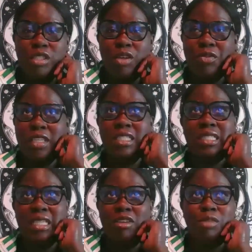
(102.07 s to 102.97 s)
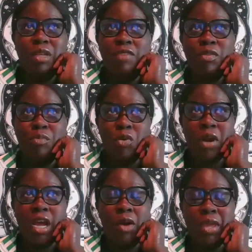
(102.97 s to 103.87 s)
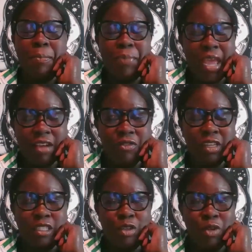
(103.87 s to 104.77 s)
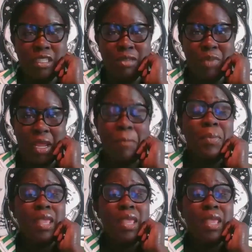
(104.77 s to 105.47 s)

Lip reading: so this tells me even more how impactful it's going to be.